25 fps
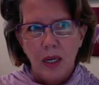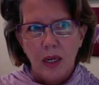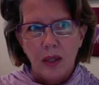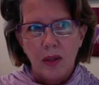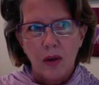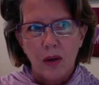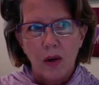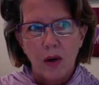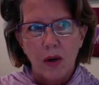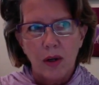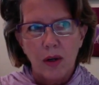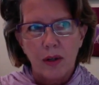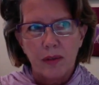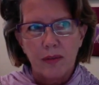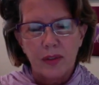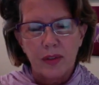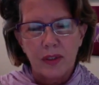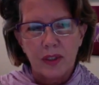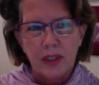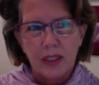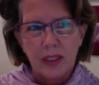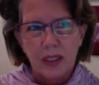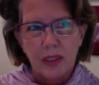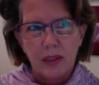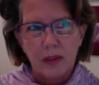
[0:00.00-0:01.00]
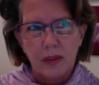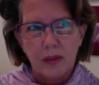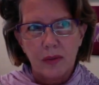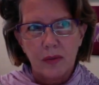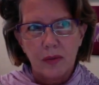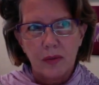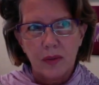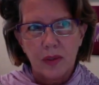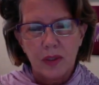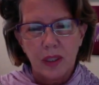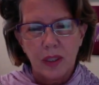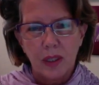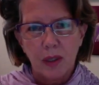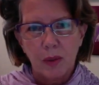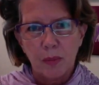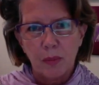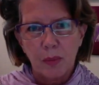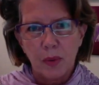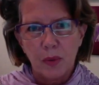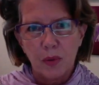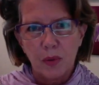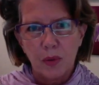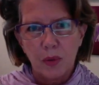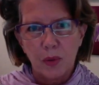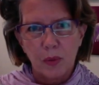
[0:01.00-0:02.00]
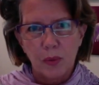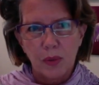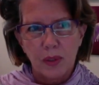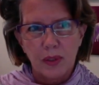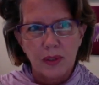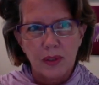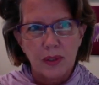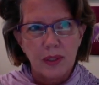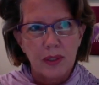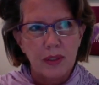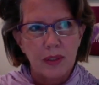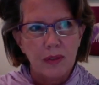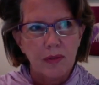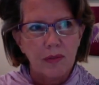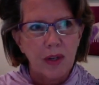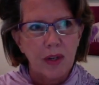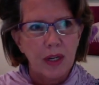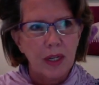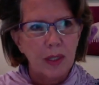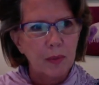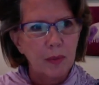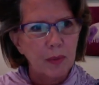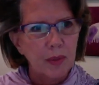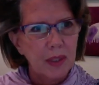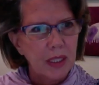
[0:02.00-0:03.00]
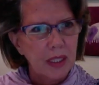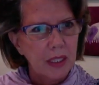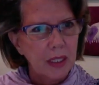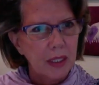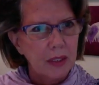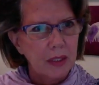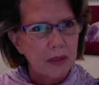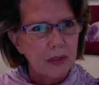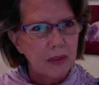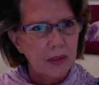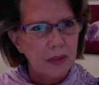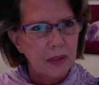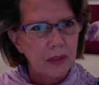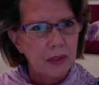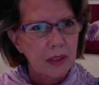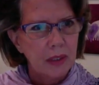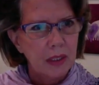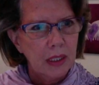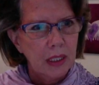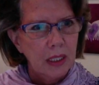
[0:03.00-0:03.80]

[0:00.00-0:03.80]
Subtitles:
the heart of ourselves, the utmost source, the divine within us.